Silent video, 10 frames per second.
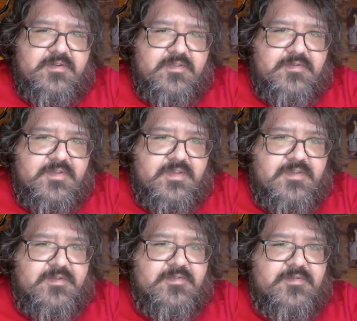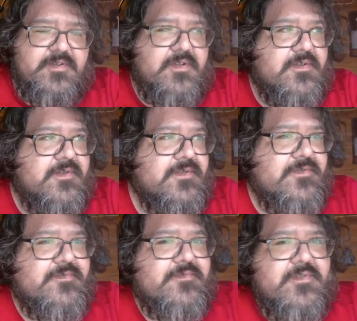Another day, another dollar.
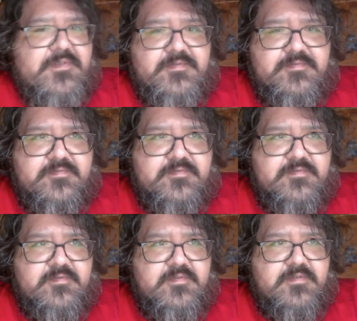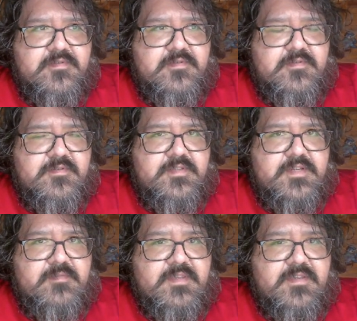Well,
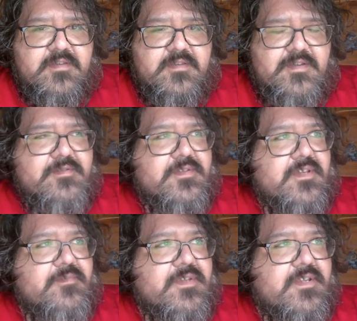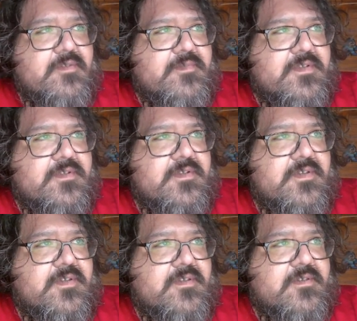I don't think I made any money
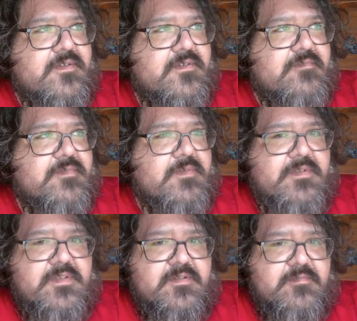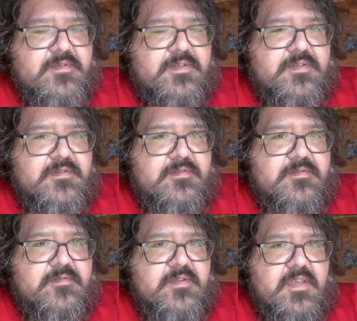today. Maybe a little bit, I don't know.